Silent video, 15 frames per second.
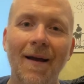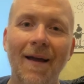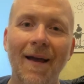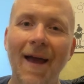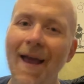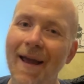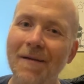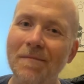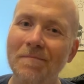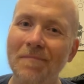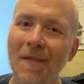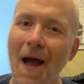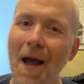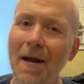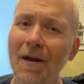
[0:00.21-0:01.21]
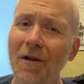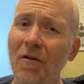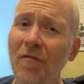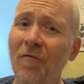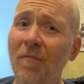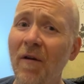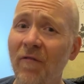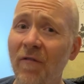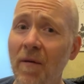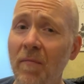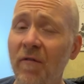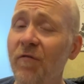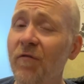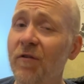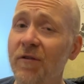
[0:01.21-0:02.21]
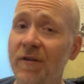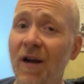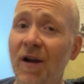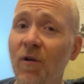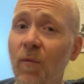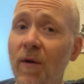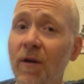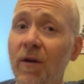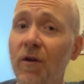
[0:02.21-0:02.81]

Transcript: Hey, I'm gonna cook for my family for an entire week